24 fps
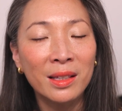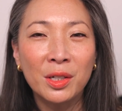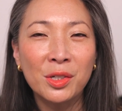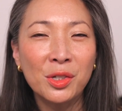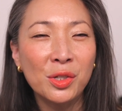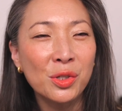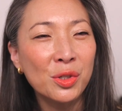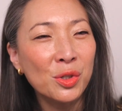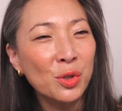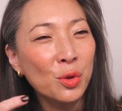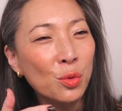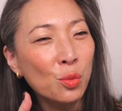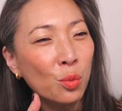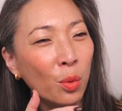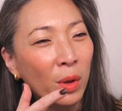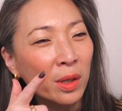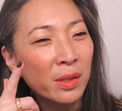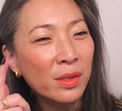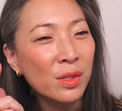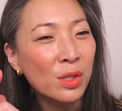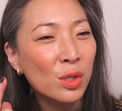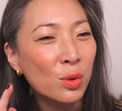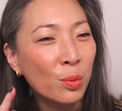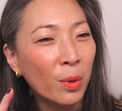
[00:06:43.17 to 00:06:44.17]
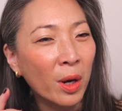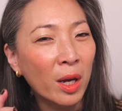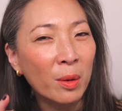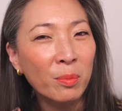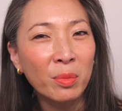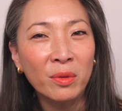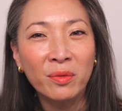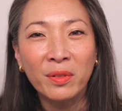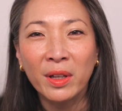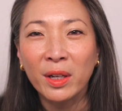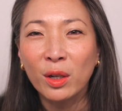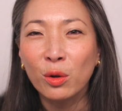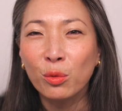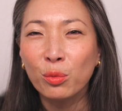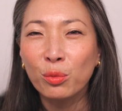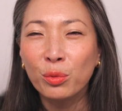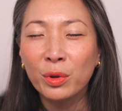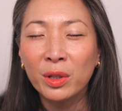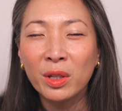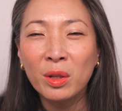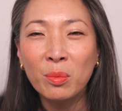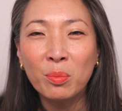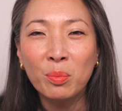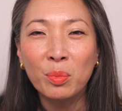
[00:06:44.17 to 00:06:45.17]
Let's just do one swipe of like a
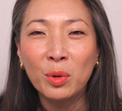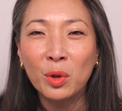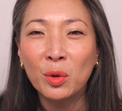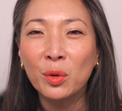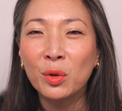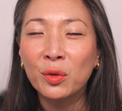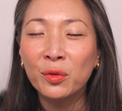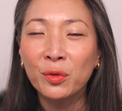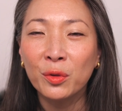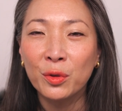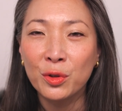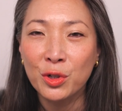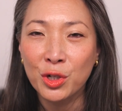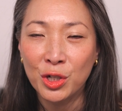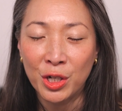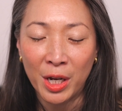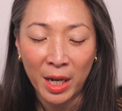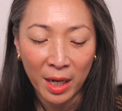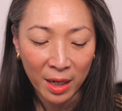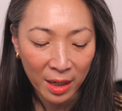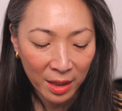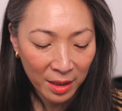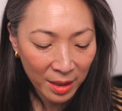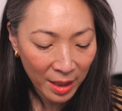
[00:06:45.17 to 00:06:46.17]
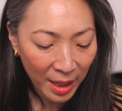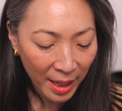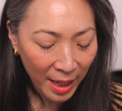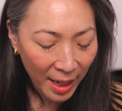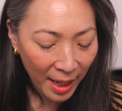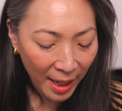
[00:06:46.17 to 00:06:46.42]
really beautiful shade.